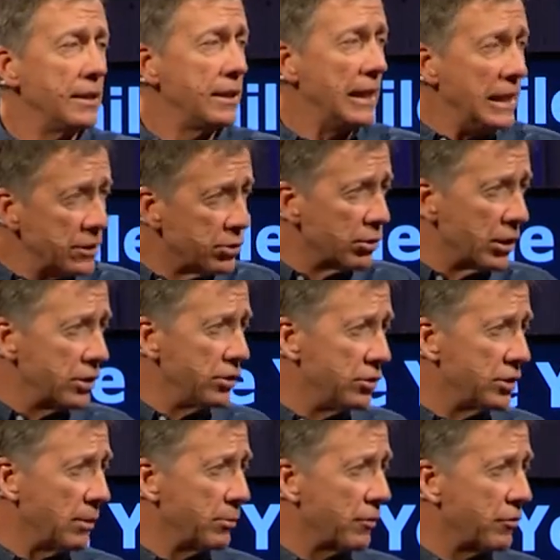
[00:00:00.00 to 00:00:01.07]
He's going to do
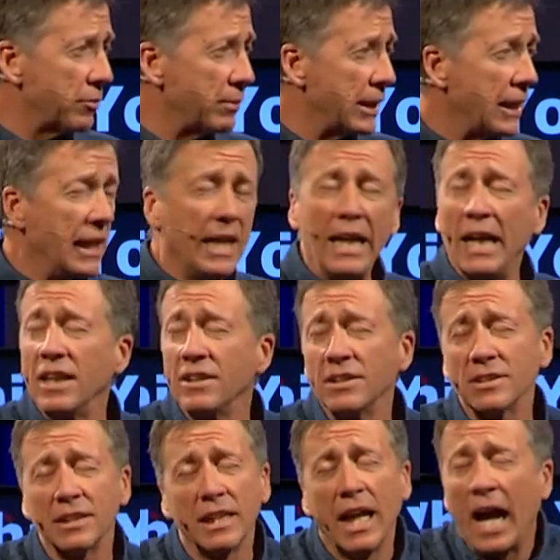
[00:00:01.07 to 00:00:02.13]
something for me. And
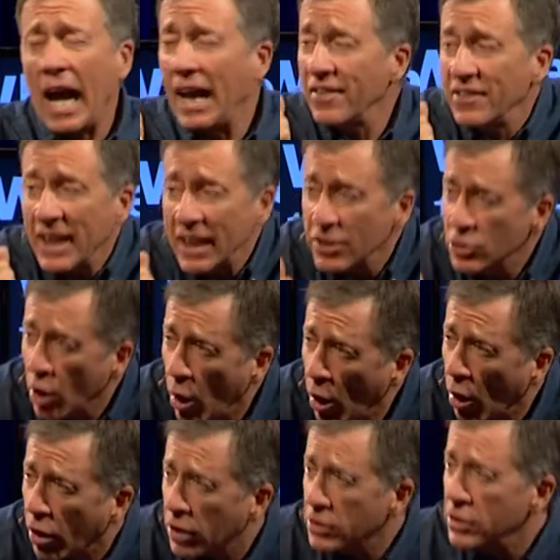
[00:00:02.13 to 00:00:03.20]
listen, I, that is
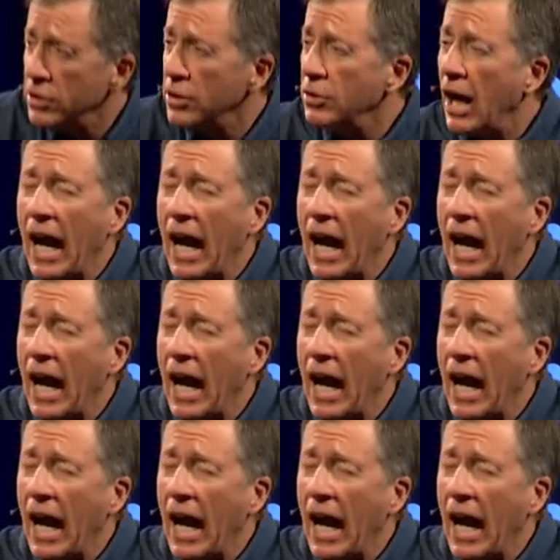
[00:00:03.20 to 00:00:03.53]
hard to do.